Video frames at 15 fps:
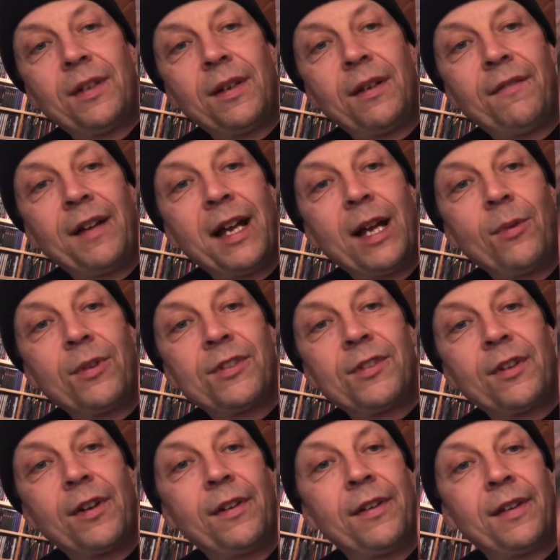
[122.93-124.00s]
of Highway
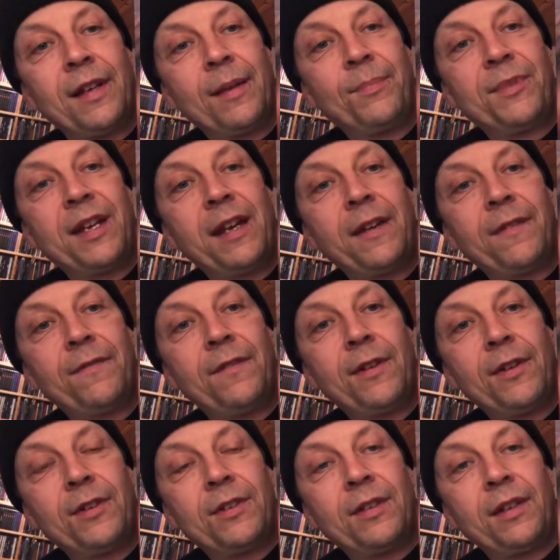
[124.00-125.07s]
Star, an updated
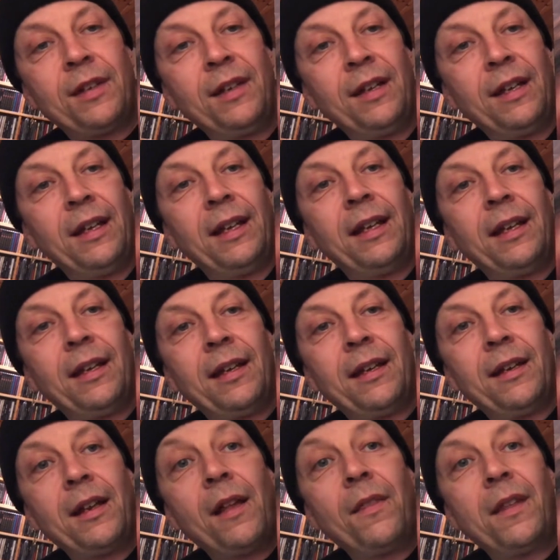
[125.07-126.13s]
version.
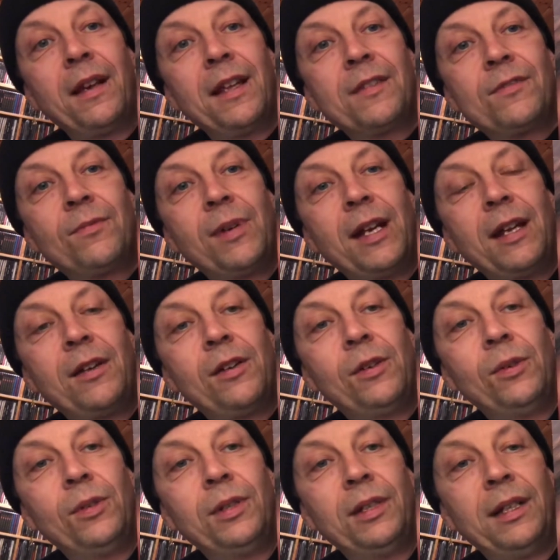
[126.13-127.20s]
Nonetheless, really
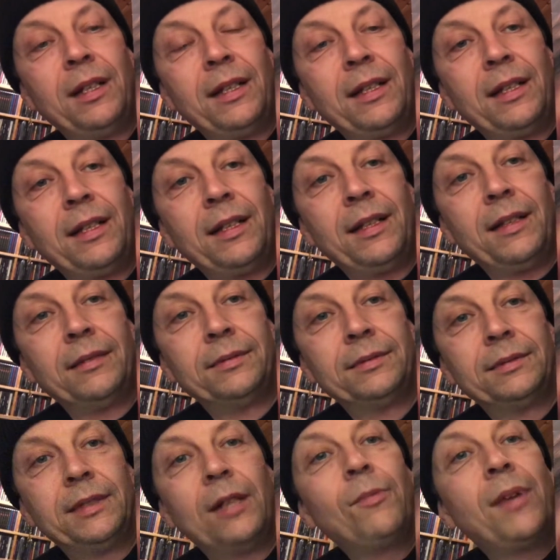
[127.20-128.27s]
cool. And
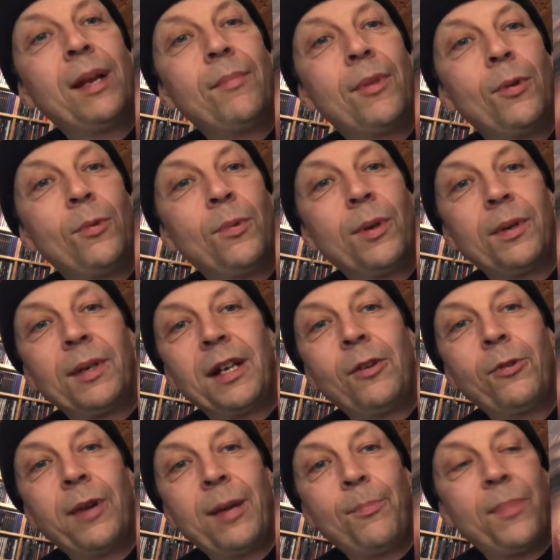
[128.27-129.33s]
Rainbow, what a
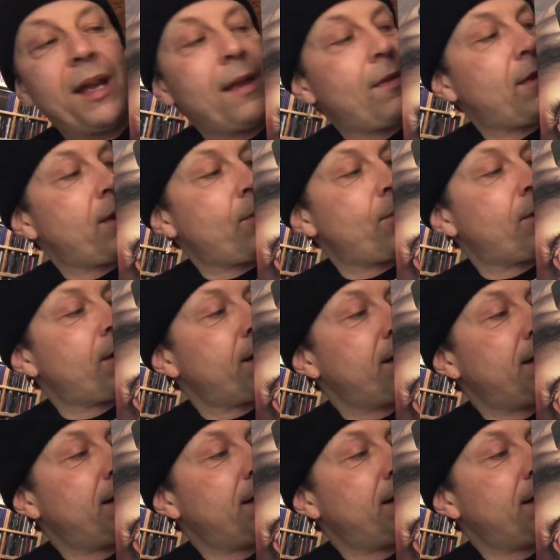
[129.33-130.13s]
great band they were.